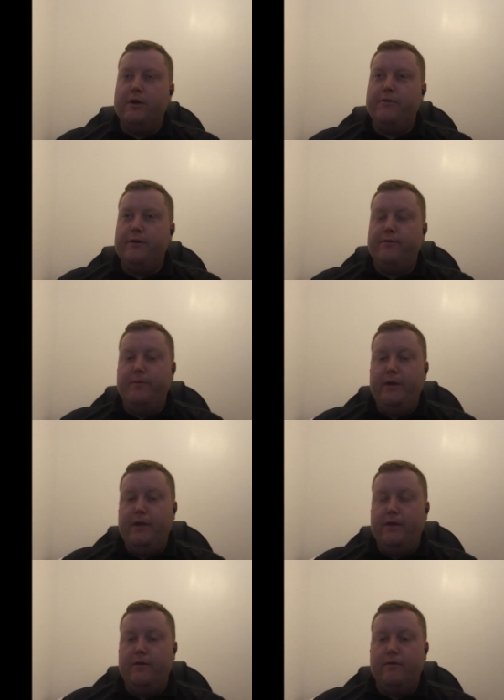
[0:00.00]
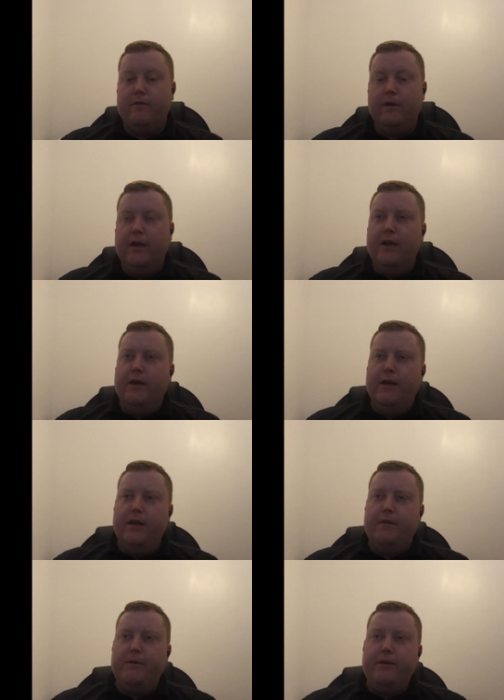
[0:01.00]
covered it for me. Yeah,
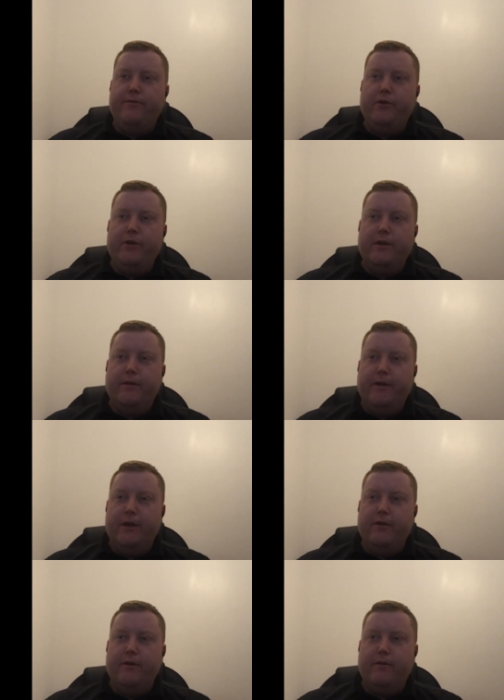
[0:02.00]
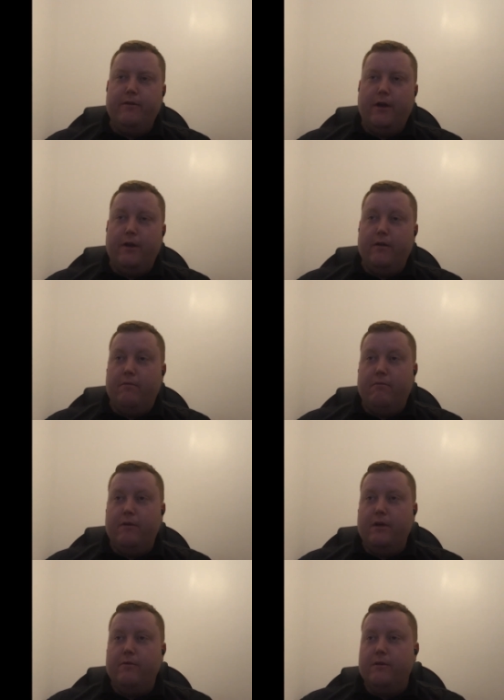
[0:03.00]
it's been a few years. I mean, I did
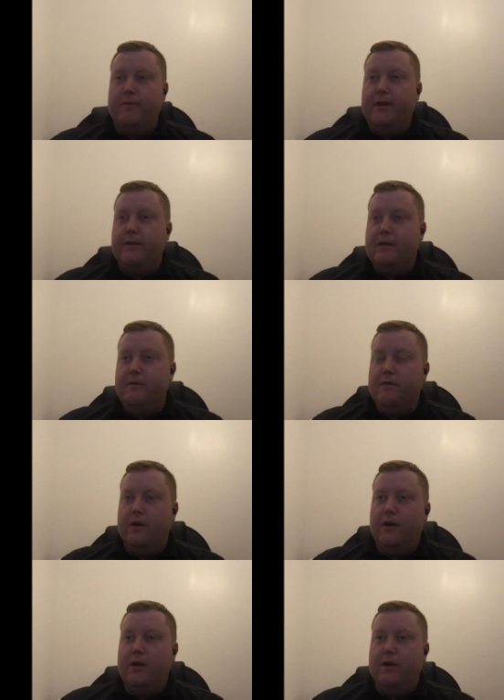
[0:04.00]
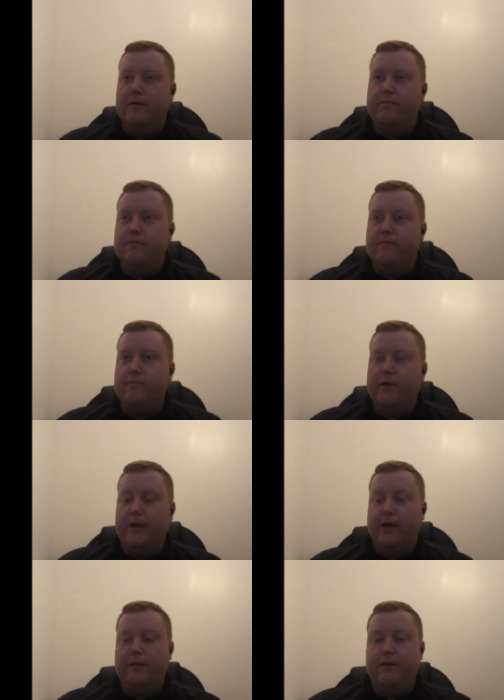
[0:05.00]
think it was amazing.
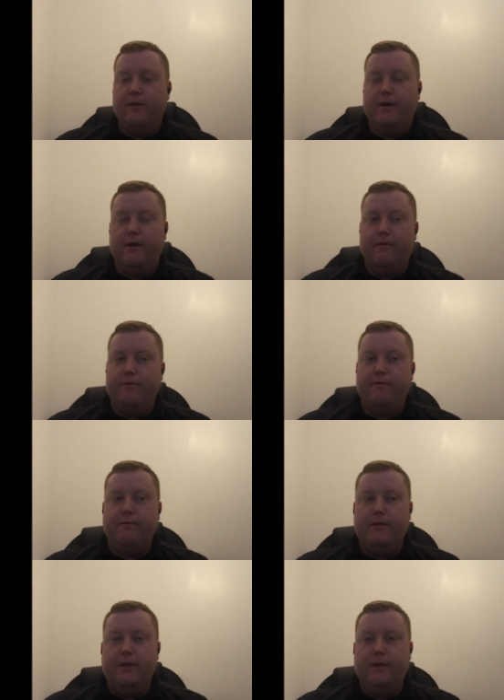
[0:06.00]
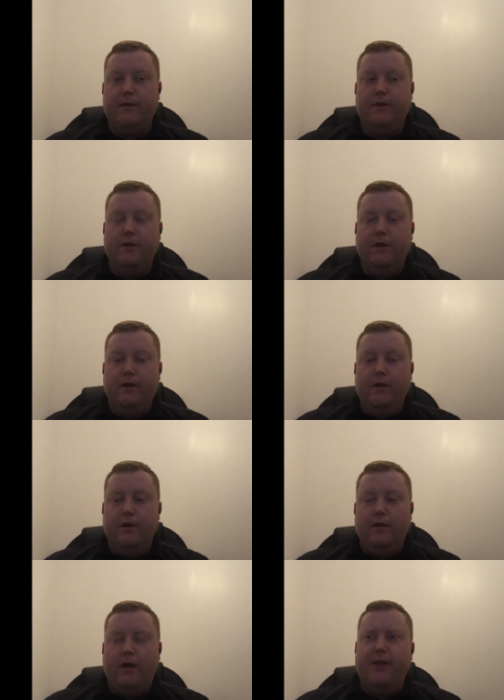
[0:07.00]
Again, the kind of the,
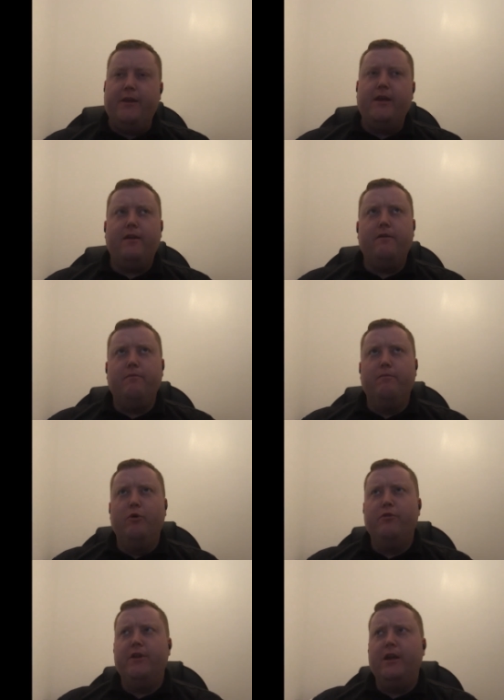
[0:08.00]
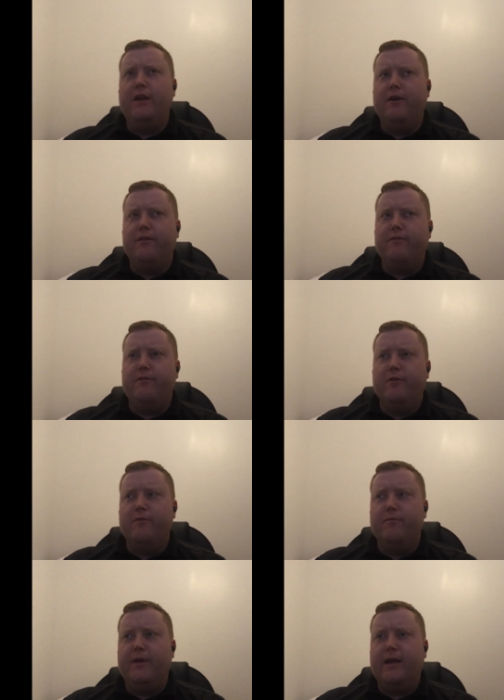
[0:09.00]
I think more than any other film
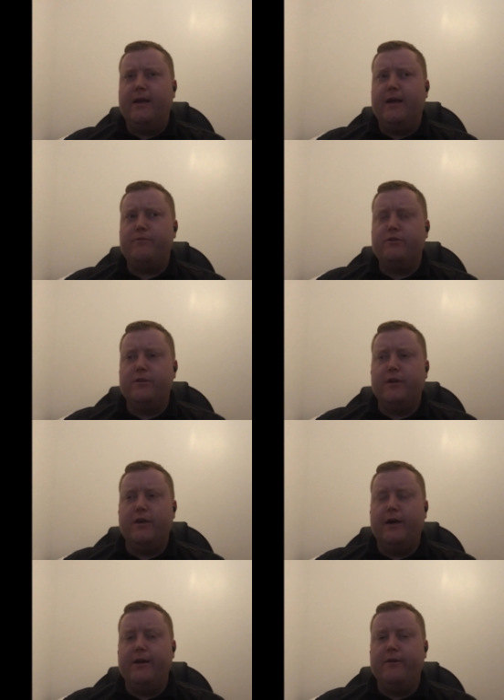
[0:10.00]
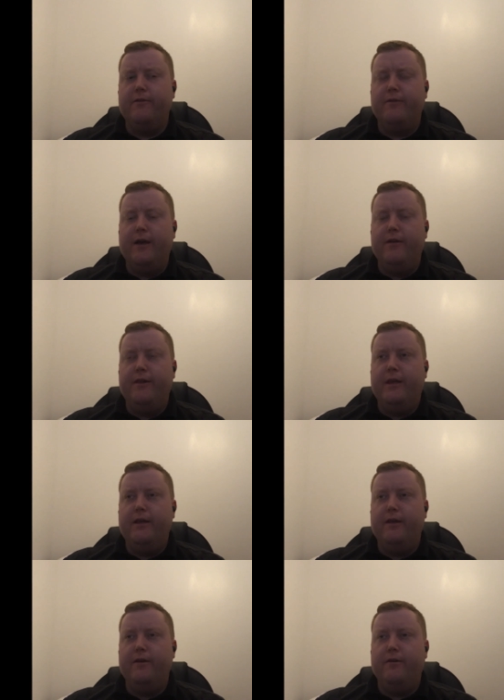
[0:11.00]
that captured the kind of
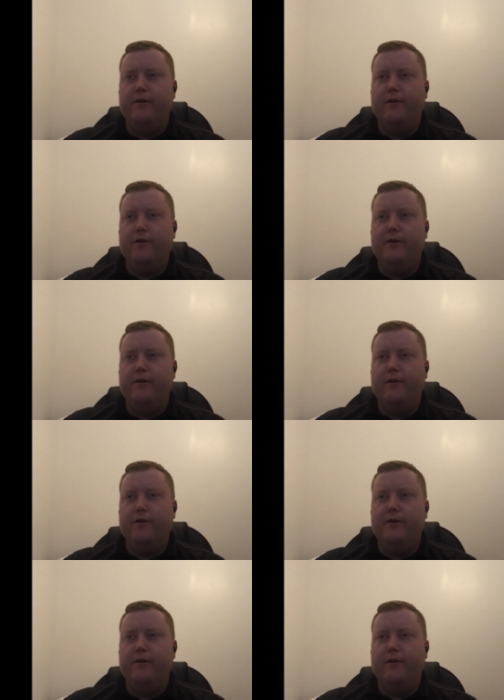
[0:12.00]
the